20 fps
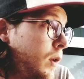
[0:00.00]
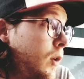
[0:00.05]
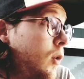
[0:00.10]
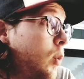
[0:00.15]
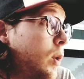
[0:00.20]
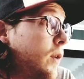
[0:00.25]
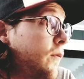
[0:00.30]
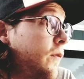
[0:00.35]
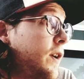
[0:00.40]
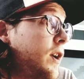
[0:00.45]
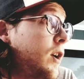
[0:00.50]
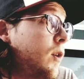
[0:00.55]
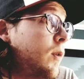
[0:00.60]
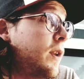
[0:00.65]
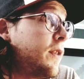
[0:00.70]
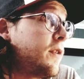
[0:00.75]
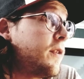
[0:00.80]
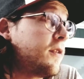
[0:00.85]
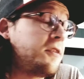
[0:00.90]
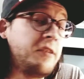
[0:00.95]
What if I go
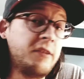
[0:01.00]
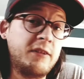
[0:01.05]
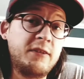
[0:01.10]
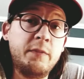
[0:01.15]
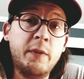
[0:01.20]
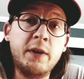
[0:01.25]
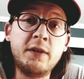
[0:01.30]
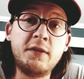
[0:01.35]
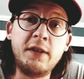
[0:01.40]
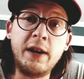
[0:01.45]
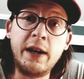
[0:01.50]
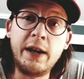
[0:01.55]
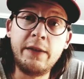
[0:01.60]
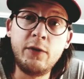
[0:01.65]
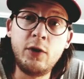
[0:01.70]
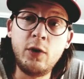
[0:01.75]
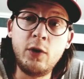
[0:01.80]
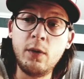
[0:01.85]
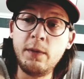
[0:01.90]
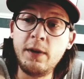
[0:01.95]
another 6 months and I never
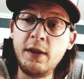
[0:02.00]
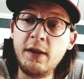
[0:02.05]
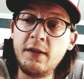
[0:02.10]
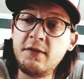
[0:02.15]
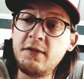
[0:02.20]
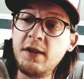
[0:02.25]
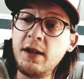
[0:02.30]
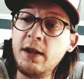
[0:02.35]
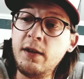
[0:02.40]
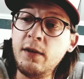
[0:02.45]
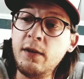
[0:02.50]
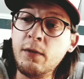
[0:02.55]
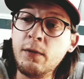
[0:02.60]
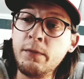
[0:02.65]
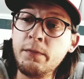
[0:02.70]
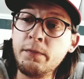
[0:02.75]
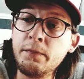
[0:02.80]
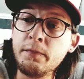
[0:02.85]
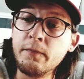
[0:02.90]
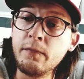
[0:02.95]
do a real estate deal?
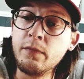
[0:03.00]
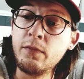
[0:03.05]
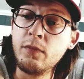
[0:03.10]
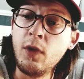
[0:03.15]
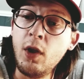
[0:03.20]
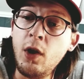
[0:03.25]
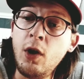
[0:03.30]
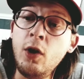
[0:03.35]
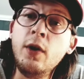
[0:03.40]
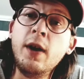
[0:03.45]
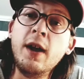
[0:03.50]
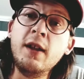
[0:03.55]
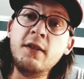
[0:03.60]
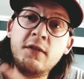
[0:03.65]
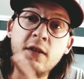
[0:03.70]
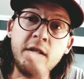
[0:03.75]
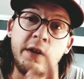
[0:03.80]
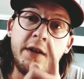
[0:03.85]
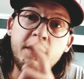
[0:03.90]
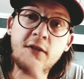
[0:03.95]
Are you guys
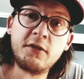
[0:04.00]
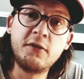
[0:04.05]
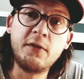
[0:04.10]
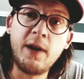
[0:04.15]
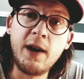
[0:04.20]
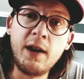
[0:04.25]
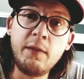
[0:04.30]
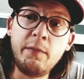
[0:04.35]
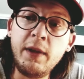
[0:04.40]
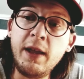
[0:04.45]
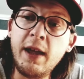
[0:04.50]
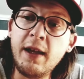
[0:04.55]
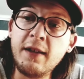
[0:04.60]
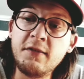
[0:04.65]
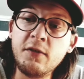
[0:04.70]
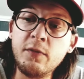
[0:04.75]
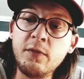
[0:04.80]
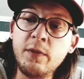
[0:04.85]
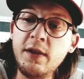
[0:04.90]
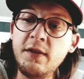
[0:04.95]
going to discredit me as
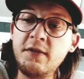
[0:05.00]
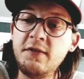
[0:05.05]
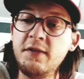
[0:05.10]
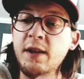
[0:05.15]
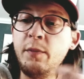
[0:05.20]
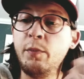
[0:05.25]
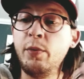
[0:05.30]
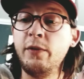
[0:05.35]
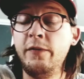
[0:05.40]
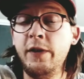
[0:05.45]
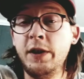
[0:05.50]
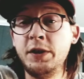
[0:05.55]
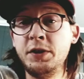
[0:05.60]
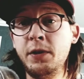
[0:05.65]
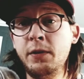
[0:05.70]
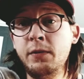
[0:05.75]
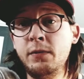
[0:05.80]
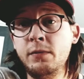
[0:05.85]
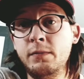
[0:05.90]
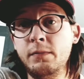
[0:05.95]
a real estate
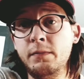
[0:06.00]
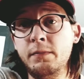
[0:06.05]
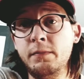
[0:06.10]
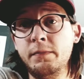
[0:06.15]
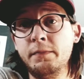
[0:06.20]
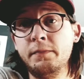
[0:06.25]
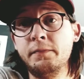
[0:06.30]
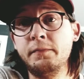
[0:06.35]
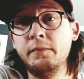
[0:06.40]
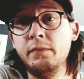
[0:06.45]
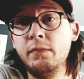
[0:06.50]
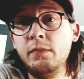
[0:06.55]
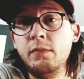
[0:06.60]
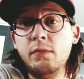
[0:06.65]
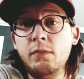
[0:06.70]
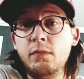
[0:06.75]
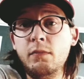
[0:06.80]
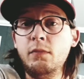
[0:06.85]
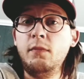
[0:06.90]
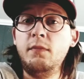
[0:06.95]
professional?
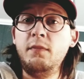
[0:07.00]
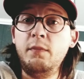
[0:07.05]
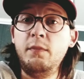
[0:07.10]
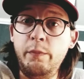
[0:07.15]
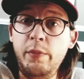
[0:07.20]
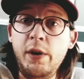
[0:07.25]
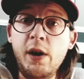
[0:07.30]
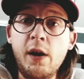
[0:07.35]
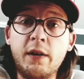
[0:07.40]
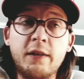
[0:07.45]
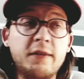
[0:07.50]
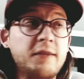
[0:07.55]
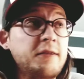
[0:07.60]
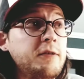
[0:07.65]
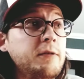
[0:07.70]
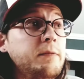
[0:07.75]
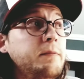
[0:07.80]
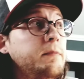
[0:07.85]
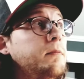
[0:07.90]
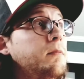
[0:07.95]
Be
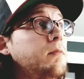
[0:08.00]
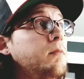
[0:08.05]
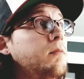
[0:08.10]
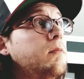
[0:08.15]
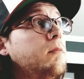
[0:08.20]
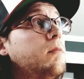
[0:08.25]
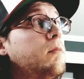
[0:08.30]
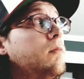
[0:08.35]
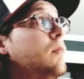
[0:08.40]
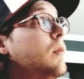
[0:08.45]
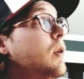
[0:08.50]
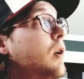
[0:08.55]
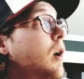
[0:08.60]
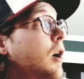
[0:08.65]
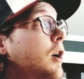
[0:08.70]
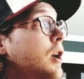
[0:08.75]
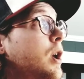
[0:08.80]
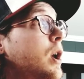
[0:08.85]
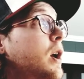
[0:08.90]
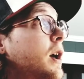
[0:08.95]
honest.
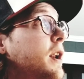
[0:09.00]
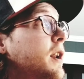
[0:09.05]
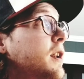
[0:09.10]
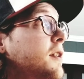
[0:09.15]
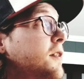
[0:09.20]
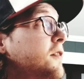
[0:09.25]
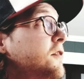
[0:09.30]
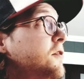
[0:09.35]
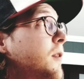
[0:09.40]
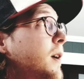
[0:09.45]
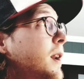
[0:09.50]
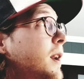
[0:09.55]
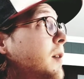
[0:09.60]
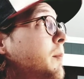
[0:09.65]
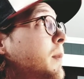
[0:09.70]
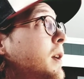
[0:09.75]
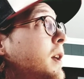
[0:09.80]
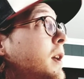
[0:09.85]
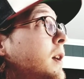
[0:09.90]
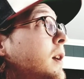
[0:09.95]
Are you going to discredit
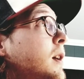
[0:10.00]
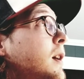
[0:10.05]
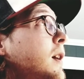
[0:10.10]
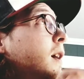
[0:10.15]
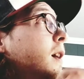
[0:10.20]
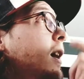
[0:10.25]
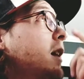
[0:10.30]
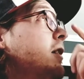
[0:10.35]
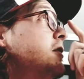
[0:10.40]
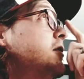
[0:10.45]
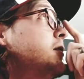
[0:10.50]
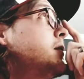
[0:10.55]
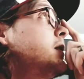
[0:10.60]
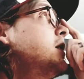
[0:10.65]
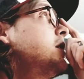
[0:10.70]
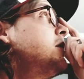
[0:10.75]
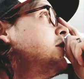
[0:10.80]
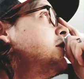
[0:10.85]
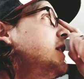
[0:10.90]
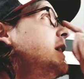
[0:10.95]
me as a real
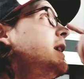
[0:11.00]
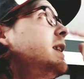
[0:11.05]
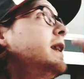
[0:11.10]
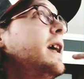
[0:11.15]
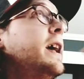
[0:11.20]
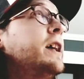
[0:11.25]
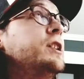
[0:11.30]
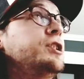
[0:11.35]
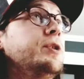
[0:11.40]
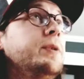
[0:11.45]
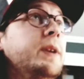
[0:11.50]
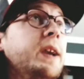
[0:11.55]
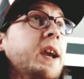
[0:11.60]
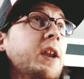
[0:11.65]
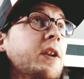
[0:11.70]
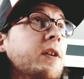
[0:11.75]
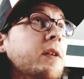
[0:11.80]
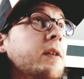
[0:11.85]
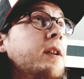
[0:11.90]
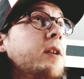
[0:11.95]
estate
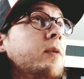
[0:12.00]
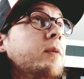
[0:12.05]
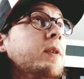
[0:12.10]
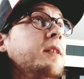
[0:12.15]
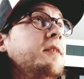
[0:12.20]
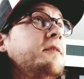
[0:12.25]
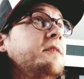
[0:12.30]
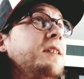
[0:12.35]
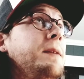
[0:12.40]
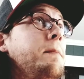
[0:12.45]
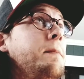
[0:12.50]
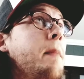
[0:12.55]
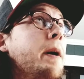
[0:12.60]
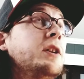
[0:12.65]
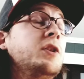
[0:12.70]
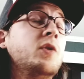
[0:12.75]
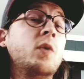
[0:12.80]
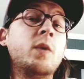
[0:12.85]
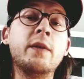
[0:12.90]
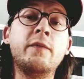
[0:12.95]
educator and a real estate
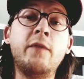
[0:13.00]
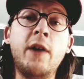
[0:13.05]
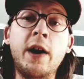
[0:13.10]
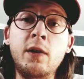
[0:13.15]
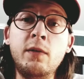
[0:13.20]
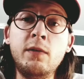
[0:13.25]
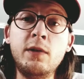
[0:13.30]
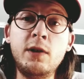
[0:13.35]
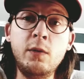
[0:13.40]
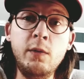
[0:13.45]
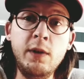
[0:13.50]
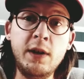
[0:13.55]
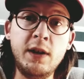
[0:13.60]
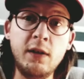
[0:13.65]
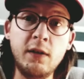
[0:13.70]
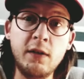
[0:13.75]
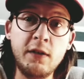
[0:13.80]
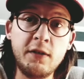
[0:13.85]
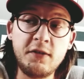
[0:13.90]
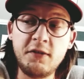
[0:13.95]
mentor if I don't do a
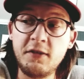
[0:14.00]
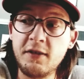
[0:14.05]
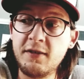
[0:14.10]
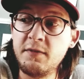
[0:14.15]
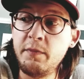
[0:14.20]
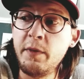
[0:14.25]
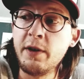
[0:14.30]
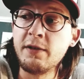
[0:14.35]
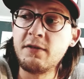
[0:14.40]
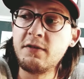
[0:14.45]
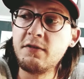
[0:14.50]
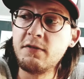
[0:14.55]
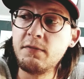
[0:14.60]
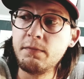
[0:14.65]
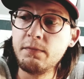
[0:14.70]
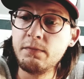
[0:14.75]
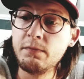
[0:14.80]
deal in 6 months?